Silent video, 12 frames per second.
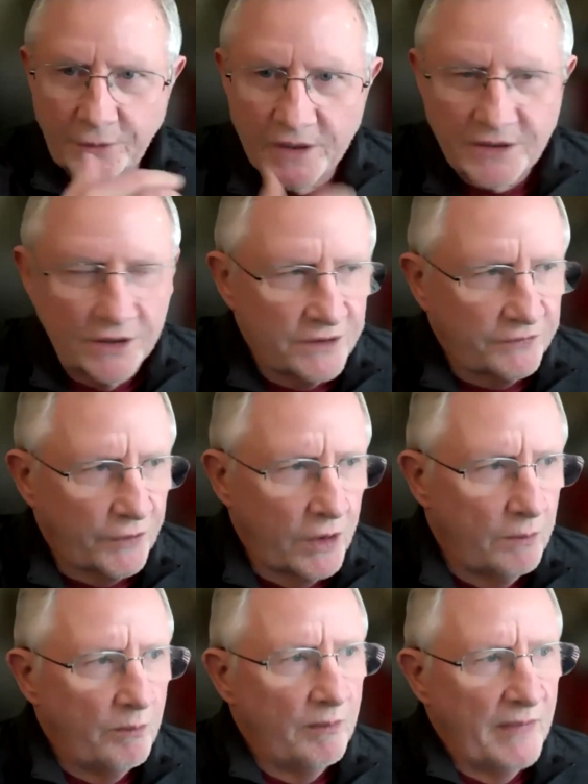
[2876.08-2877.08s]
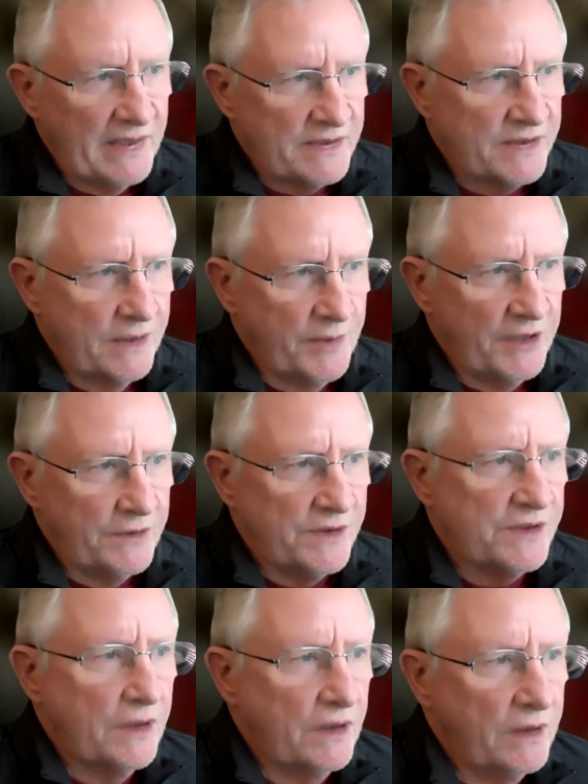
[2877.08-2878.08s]
this question's from Mike
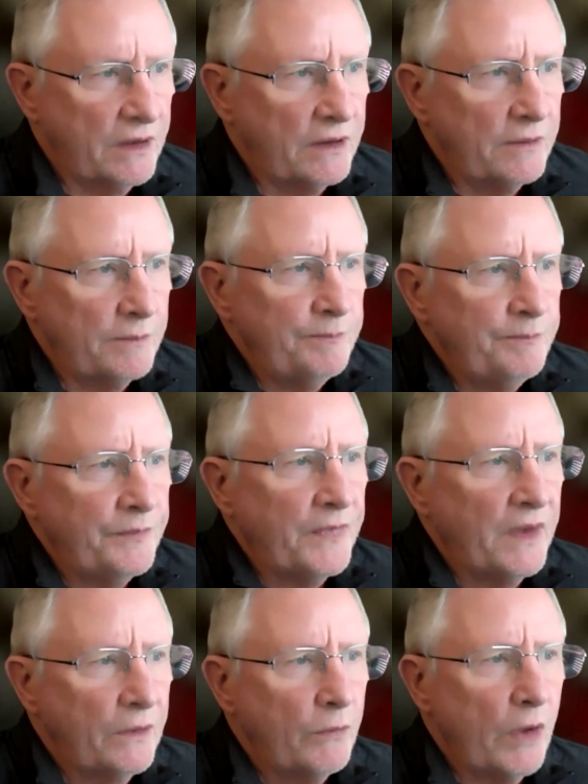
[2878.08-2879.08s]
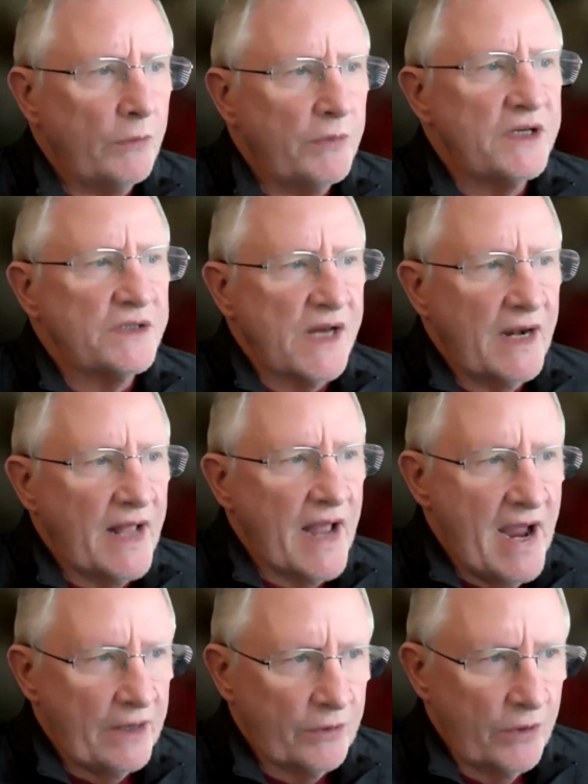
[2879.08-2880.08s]
Simmons. What would you say
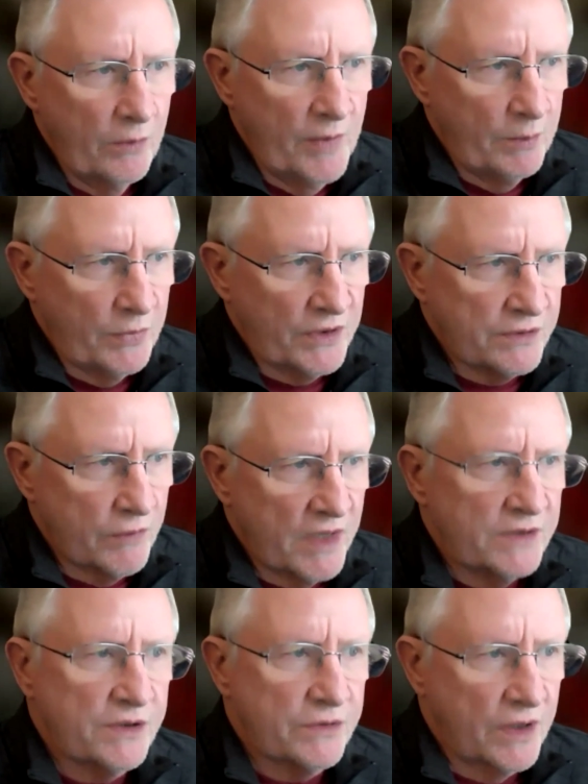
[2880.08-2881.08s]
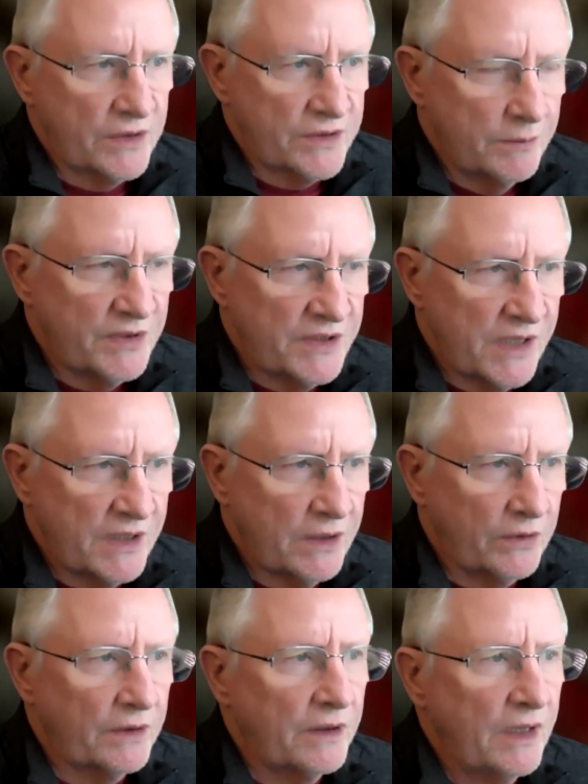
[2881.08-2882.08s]
to ACRO members, registrars in
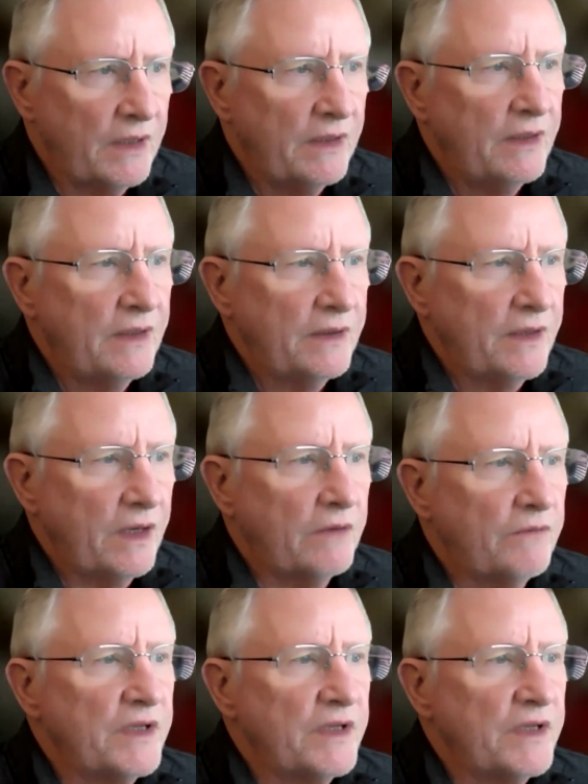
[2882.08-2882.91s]
particular, to